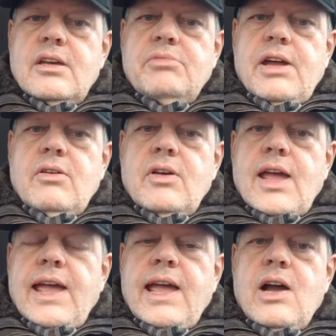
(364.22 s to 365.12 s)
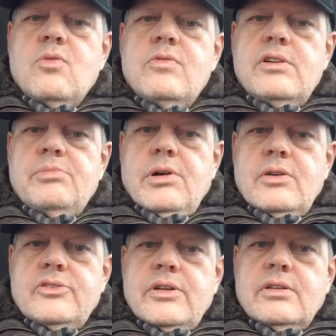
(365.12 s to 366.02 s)
about how we're
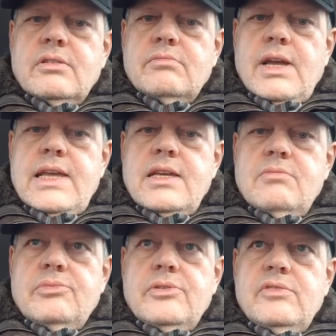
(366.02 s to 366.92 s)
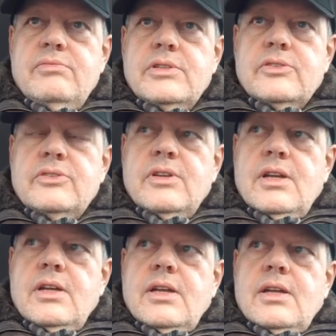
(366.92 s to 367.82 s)
approaching making improvements.
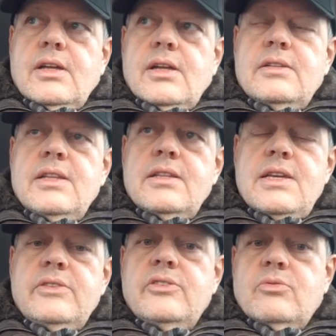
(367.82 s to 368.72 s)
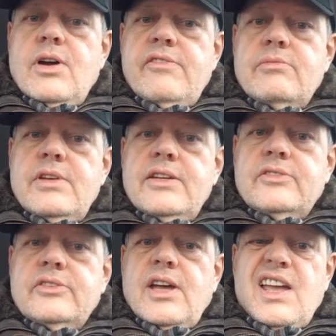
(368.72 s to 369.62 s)
And the easiest way for me is
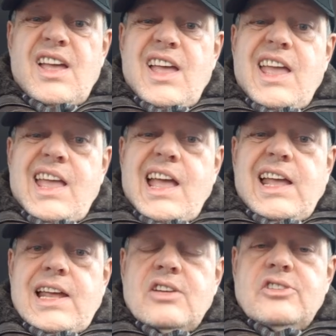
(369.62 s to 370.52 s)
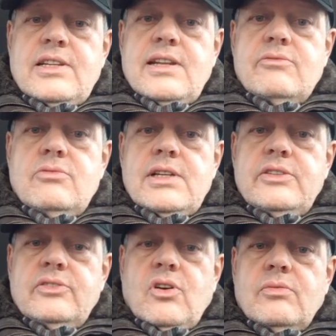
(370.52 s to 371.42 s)
to say it actually never really
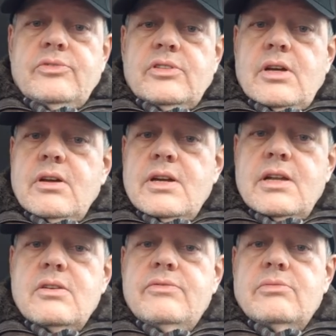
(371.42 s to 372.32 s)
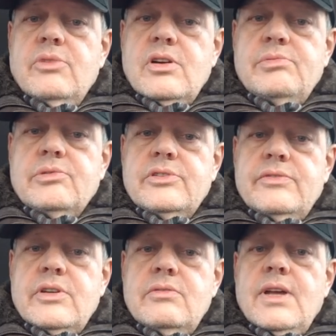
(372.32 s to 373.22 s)
stops. And I know from my point of
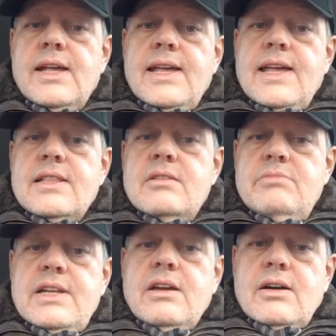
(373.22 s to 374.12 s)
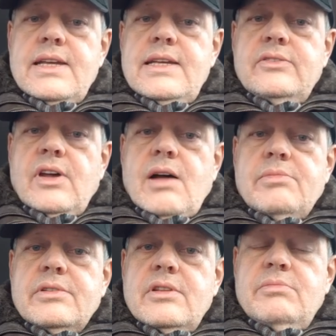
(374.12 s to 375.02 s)
view, the minute I ease up,
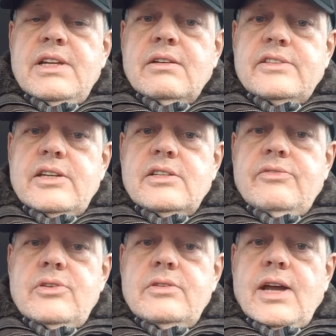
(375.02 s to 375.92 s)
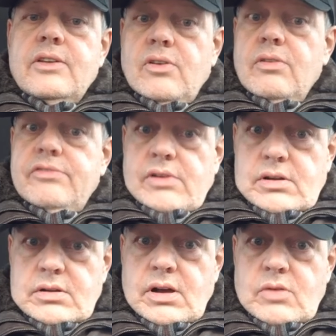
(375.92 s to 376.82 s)
the minute I take a few days off,
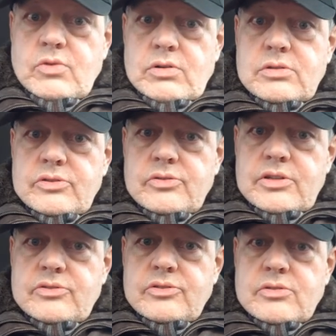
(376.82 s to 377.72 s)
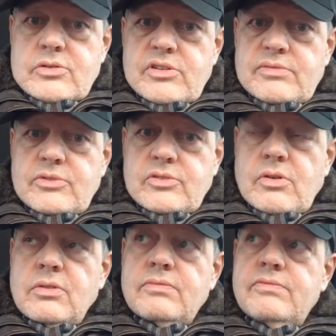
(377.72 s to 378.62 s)
I will, because it's Christmas
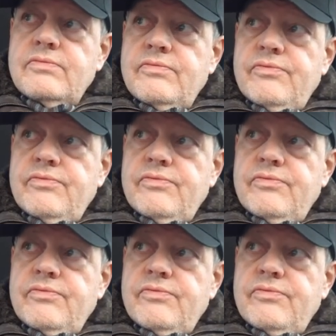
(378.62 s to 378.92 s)
on